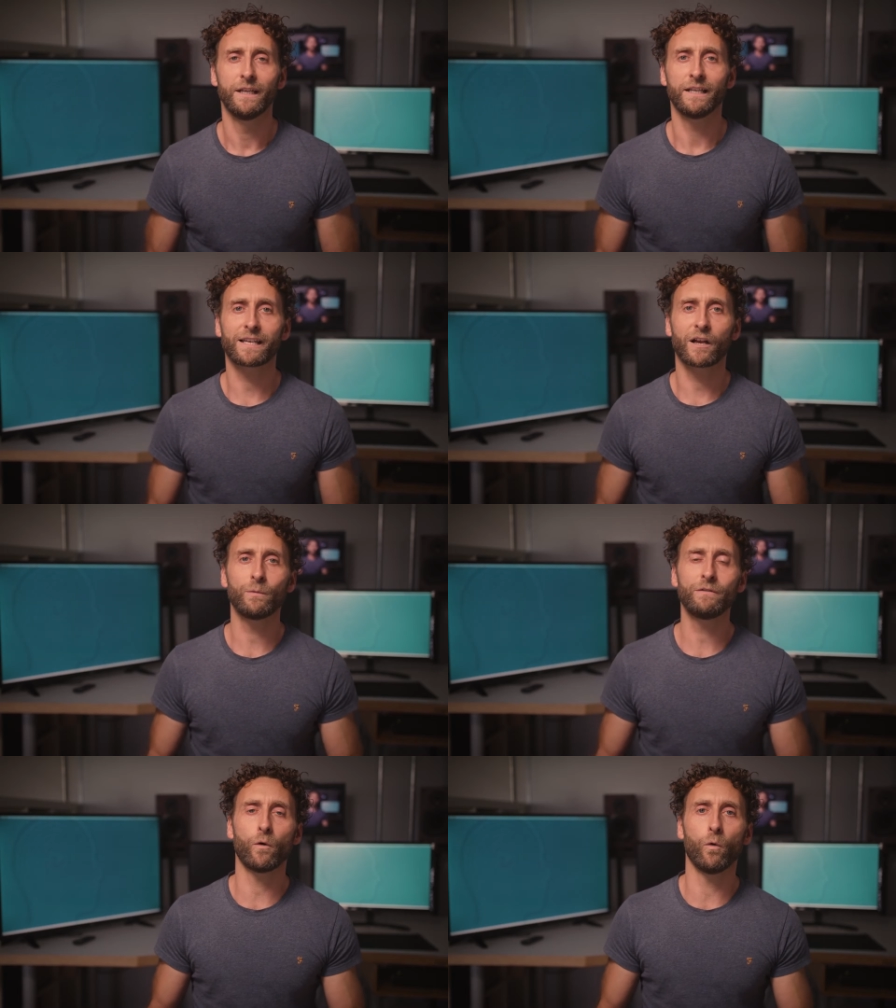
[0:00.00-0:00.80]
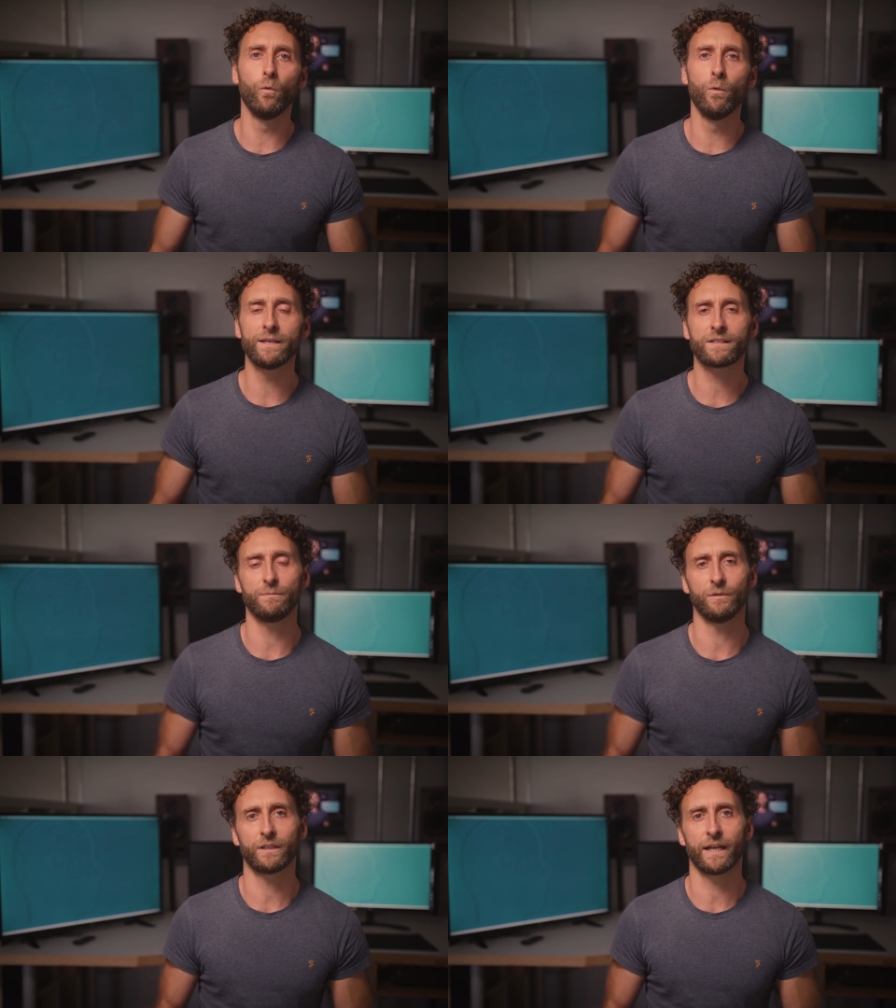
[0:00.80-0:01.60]
It's how we've always
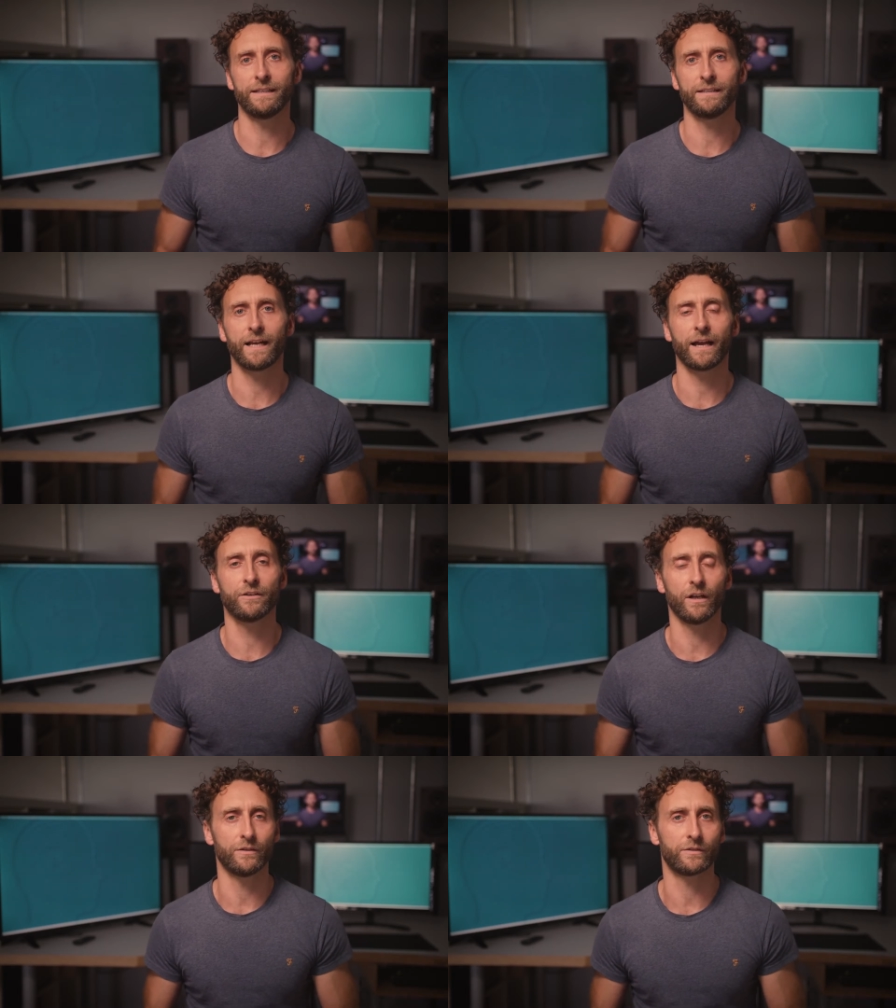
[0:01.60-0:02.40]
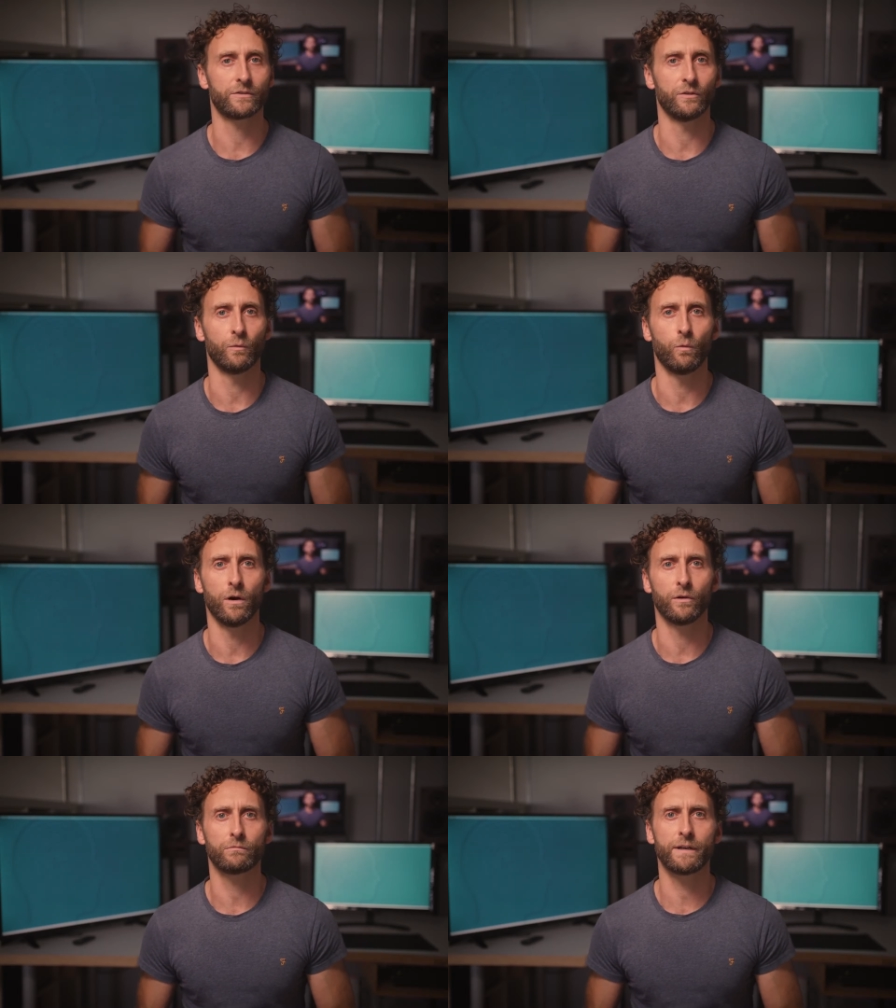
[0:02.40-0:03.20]
communicated and understood the
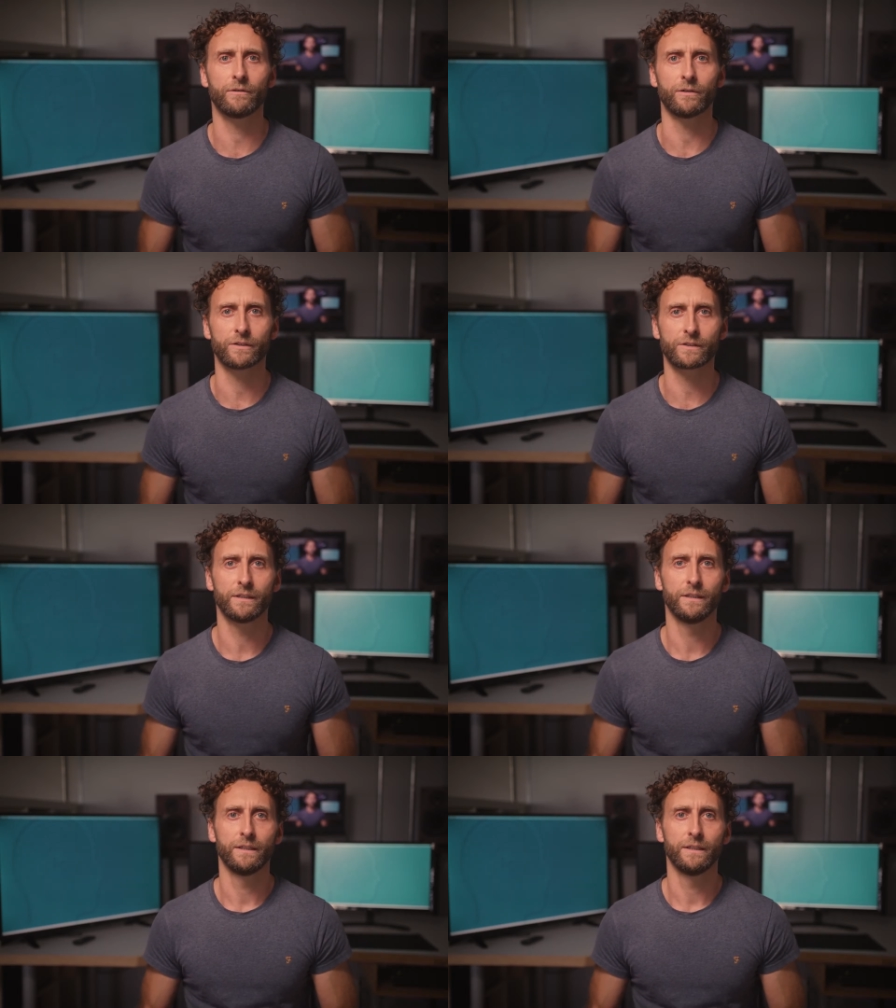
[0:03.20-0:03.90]
world around us.